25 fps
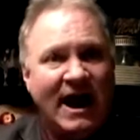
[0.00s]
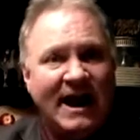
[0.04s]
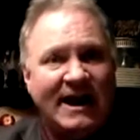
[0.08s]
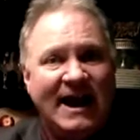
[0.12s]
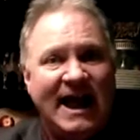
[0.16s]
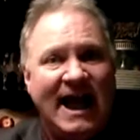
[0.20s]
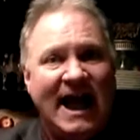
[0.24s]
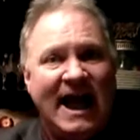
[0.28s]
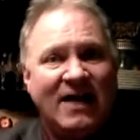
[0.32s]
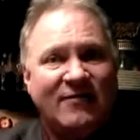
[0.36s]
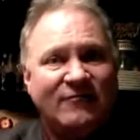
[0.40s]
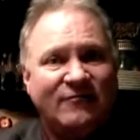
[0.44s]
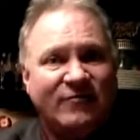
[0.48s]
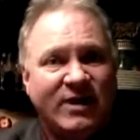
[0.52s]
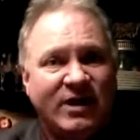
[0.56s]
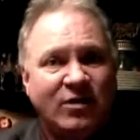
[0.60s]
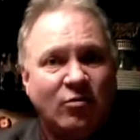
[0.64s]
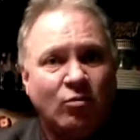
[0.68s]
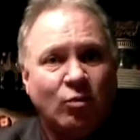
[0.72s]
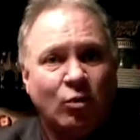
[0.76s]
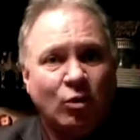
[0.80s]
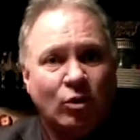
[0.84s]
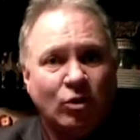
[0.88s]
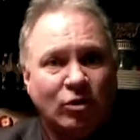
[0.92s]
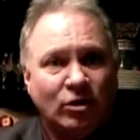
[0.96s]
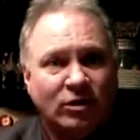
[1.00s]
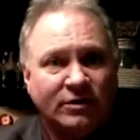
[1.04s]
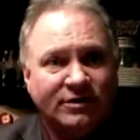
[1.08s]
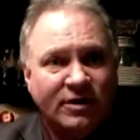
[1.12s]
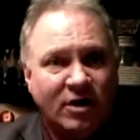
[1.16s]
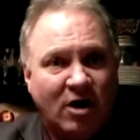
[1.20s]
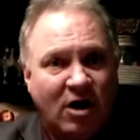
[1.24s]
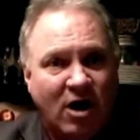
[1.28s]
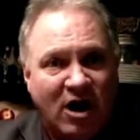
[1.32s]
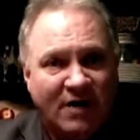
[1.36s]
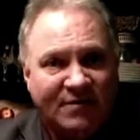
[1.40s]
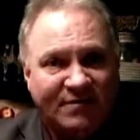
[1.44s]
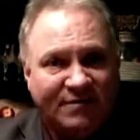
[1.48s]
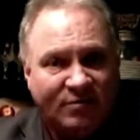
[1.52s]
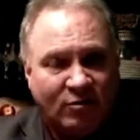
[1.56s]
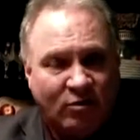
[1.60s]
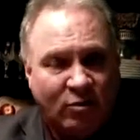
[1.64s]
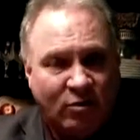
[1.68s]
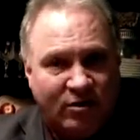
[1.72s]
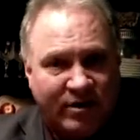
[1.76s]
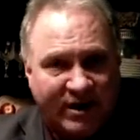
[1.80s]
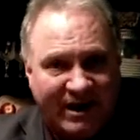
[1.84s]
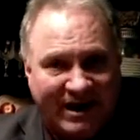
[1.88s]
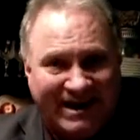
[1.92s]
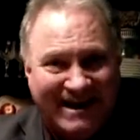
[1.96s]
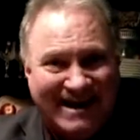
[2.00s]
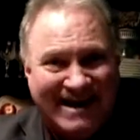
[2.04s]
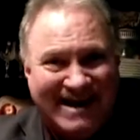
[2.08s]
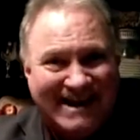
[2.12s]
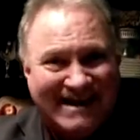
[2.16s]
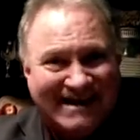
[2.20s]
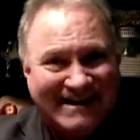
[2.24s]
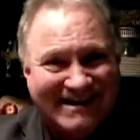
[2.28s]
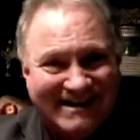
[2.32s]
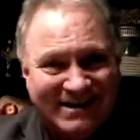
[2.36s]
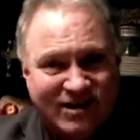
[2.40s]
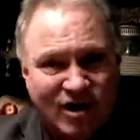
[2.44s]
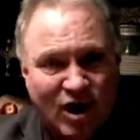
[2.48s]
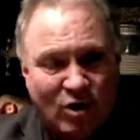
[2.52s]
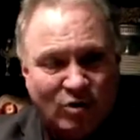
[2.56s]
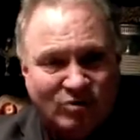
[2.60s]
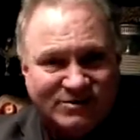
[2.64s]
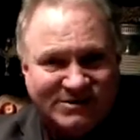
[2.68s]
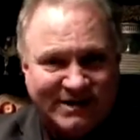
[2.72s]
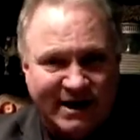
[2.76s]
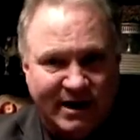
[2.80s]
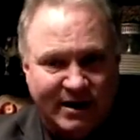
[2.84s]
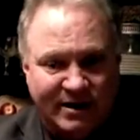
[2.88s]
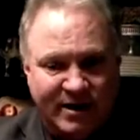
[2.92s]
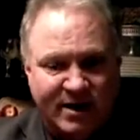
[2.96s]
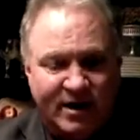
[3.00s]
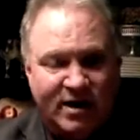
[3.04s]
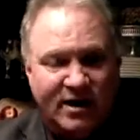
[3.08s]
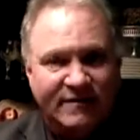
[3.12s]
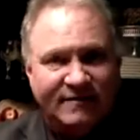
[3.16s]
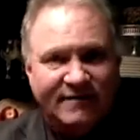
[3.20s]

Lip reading: and every world authority knows it.